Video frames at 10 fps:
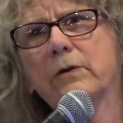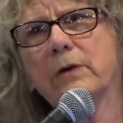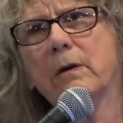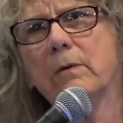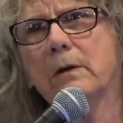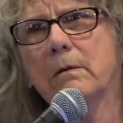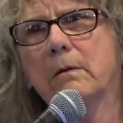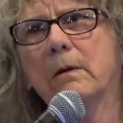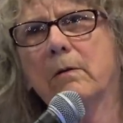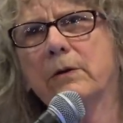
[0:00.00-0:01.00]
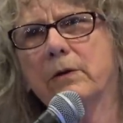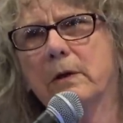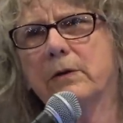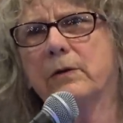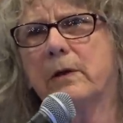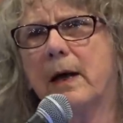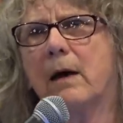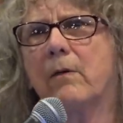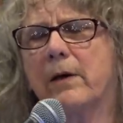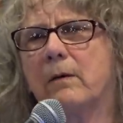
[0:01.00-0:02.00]
Is that what the question is
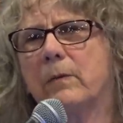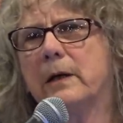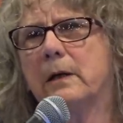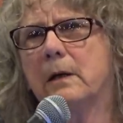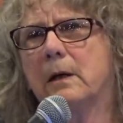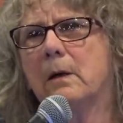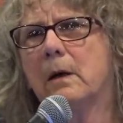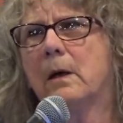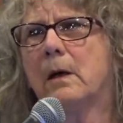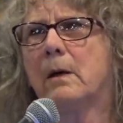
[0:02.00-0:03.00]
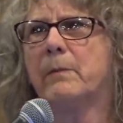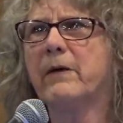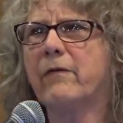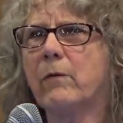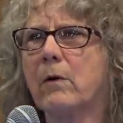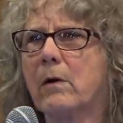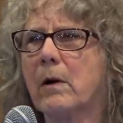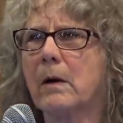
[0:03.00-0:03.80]
now than we did before?